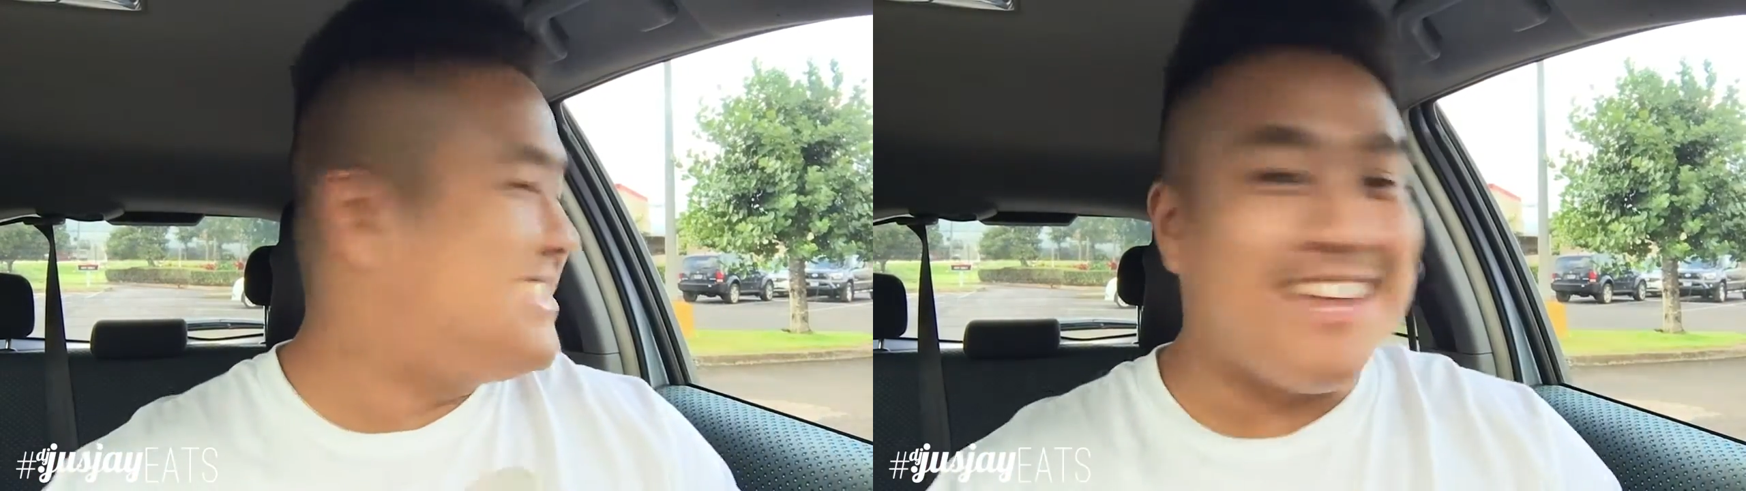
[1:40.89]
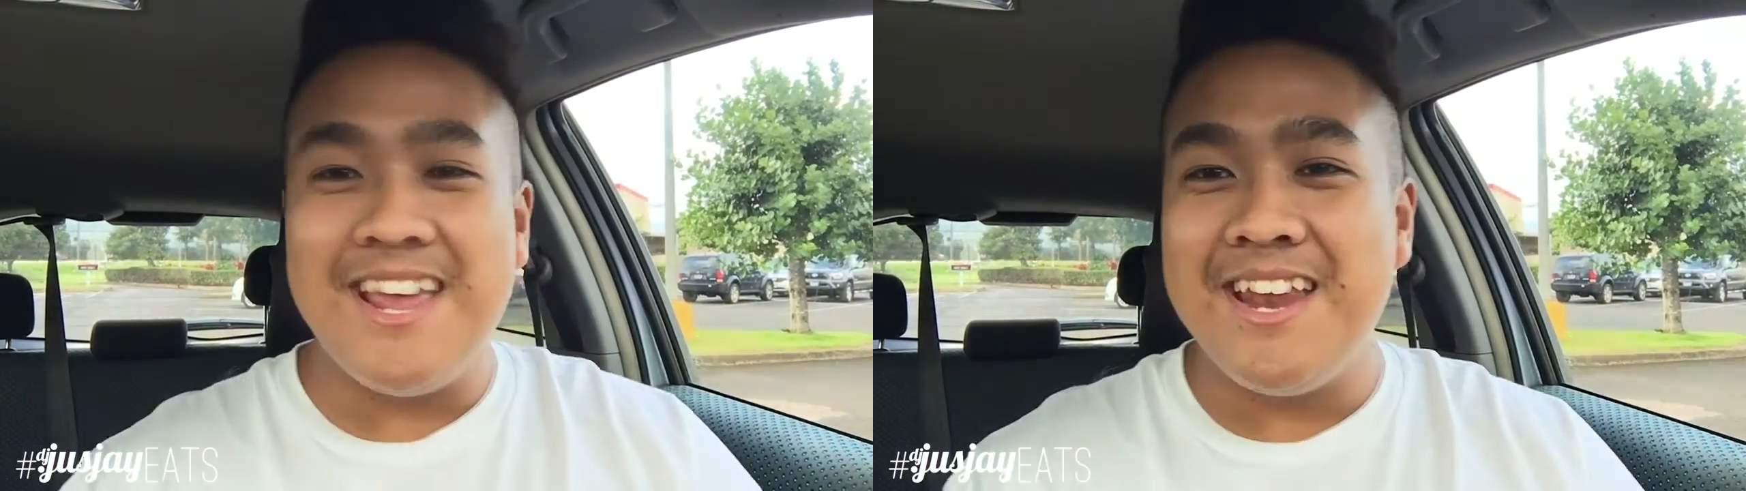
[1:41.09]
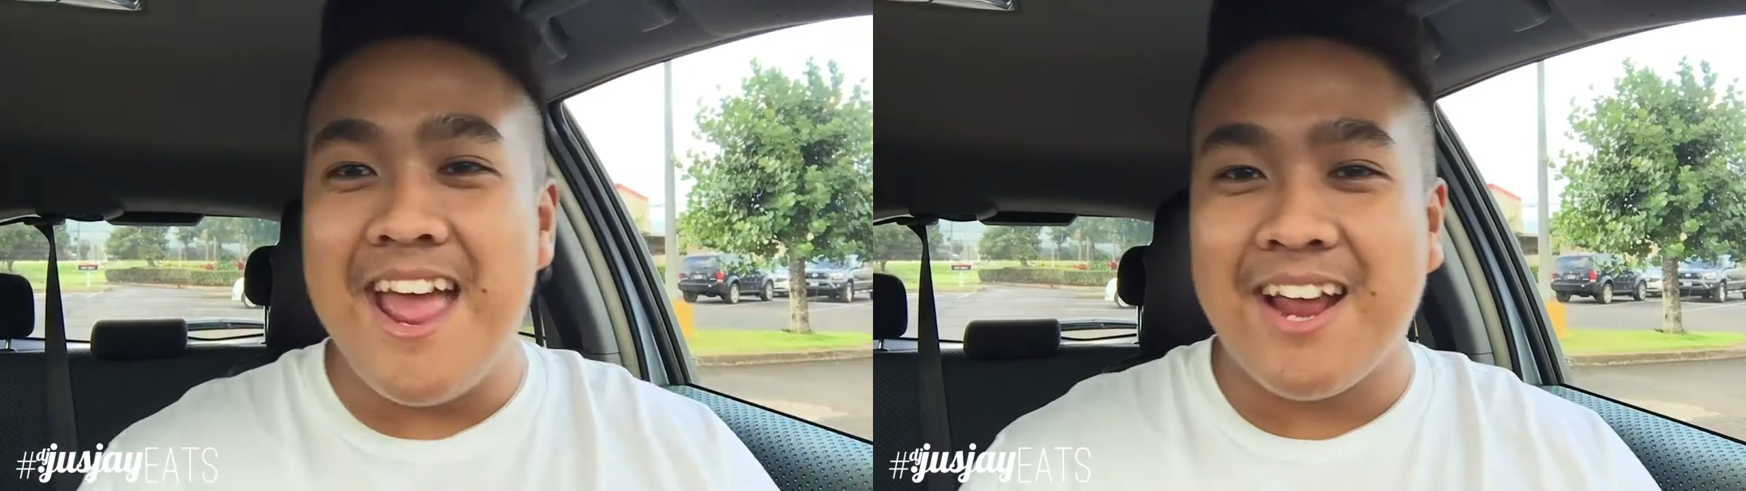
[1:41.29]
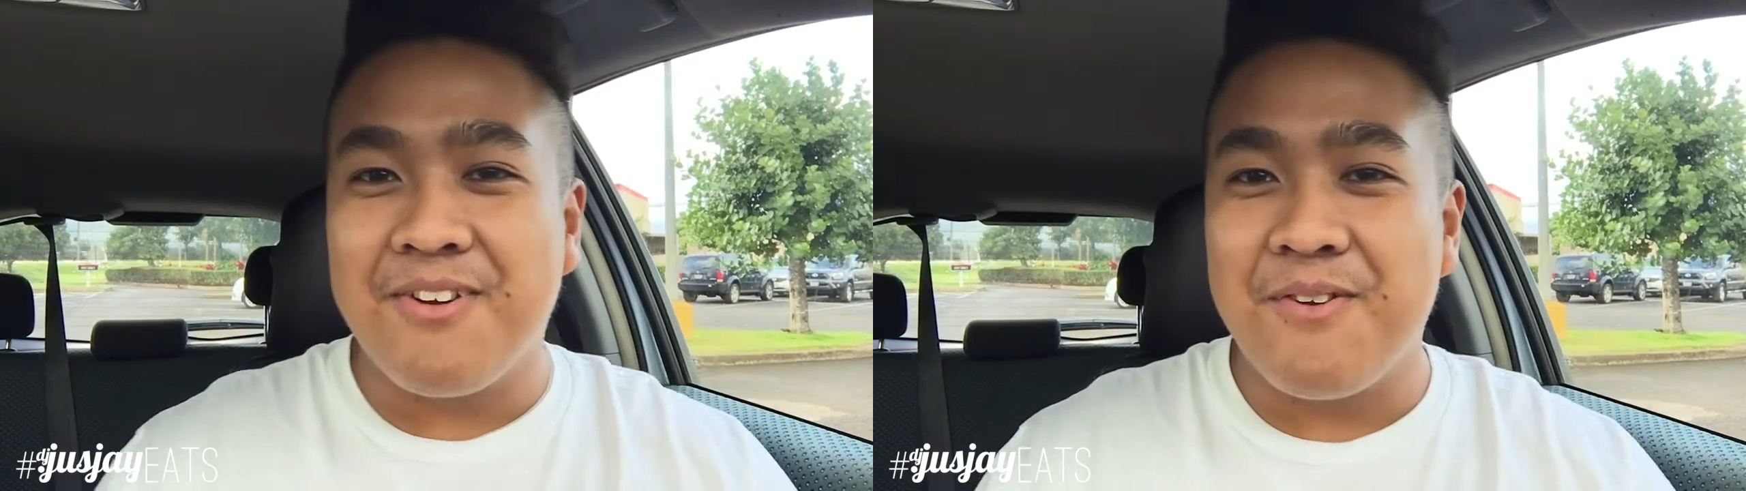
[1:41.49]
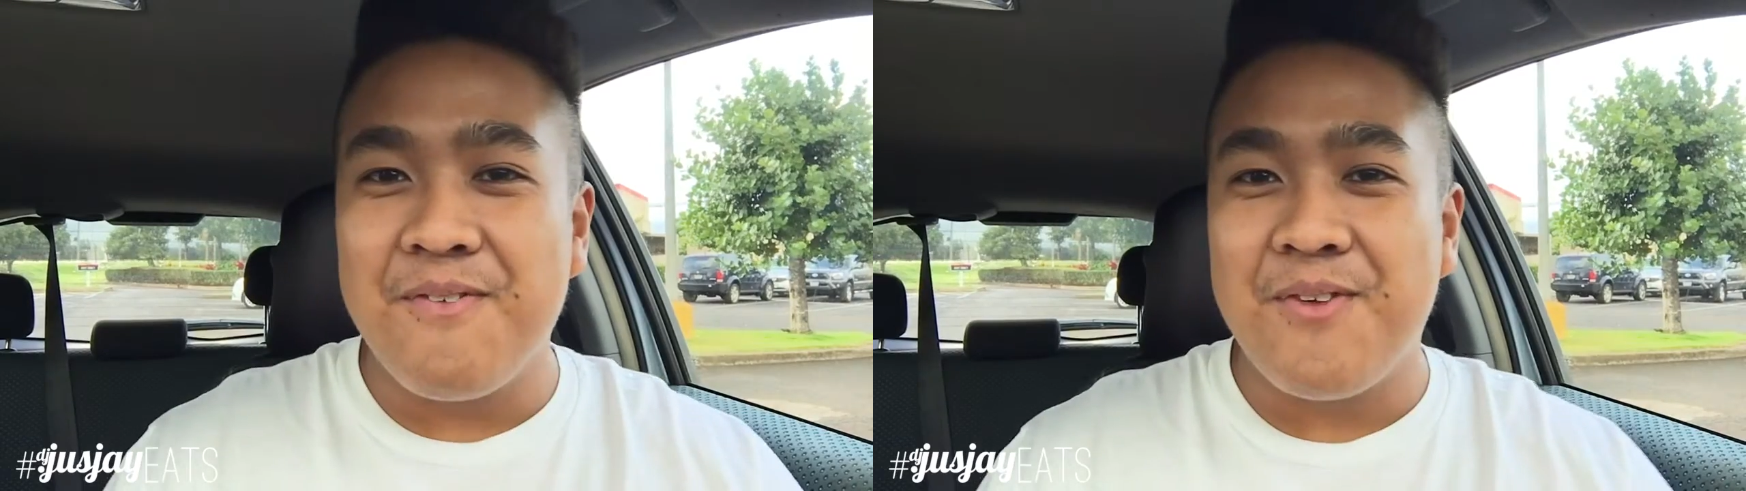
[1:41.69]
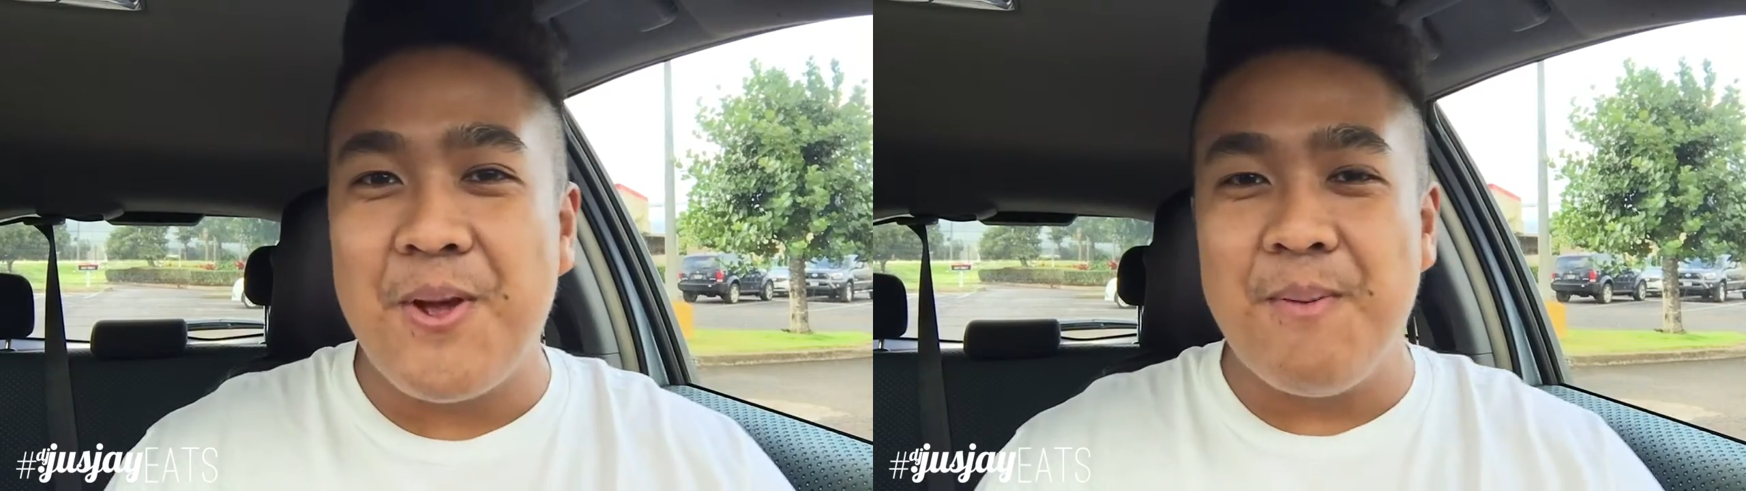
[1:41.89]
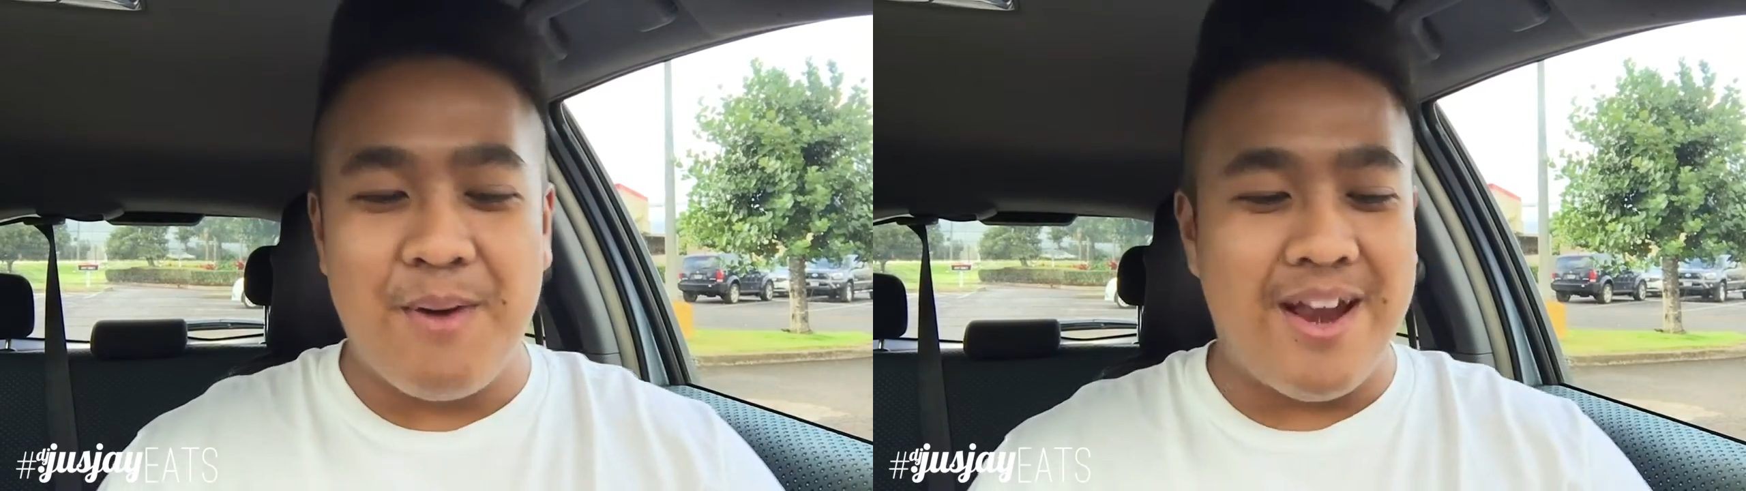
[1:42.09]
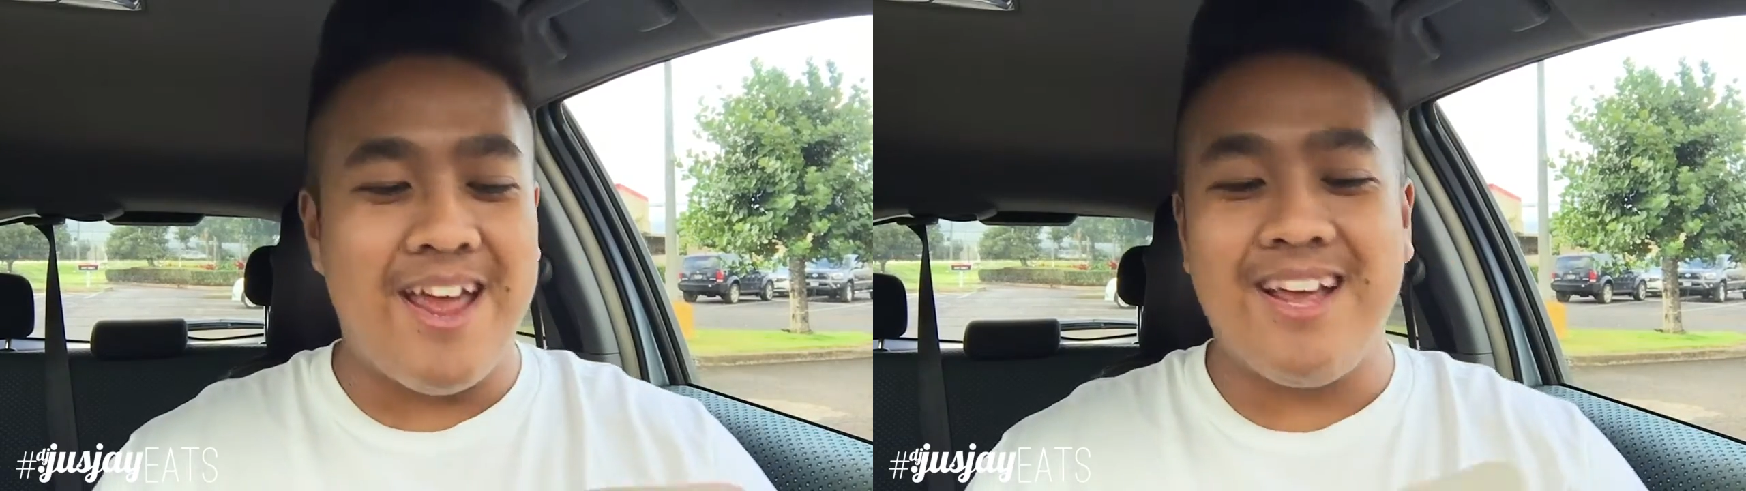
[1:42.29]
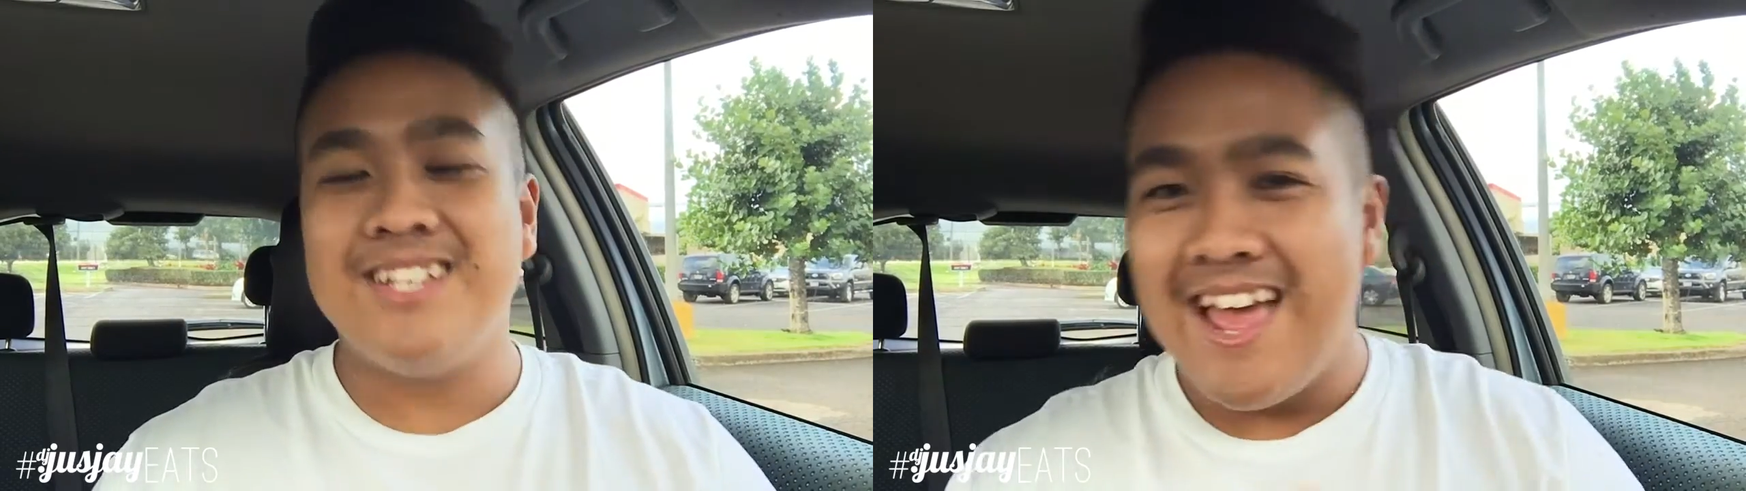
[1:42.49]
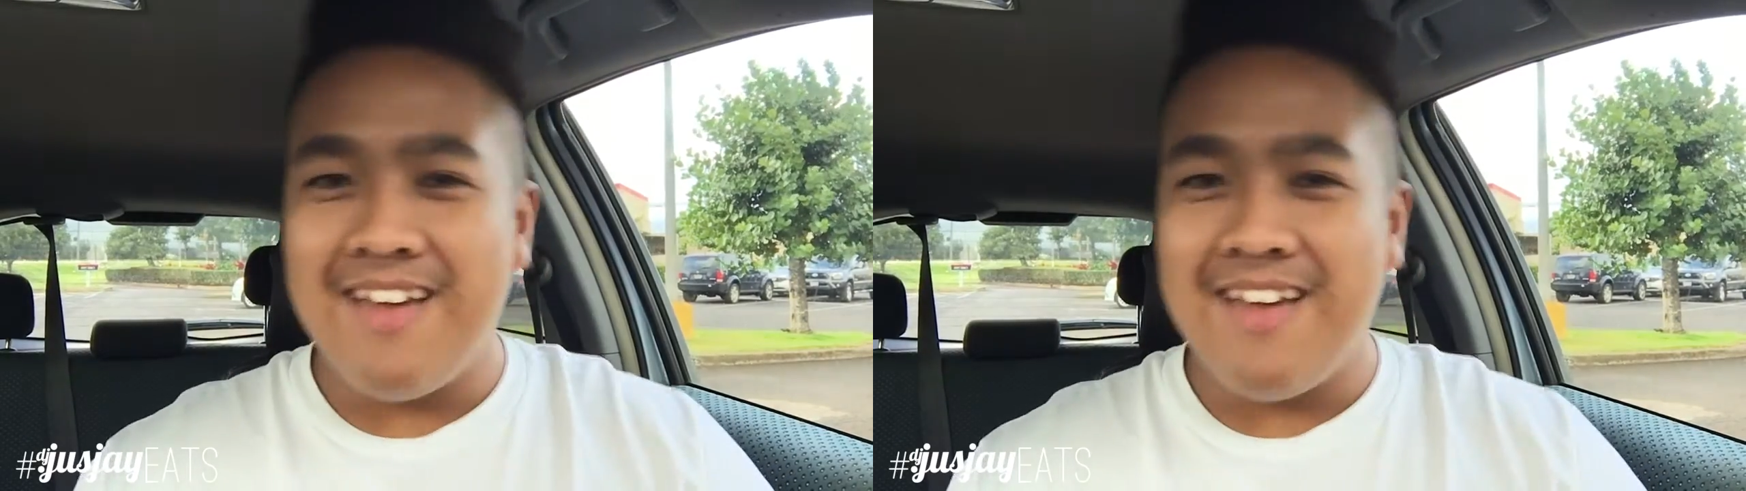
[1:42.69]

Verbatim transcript: it's an inaccurate review, but hey,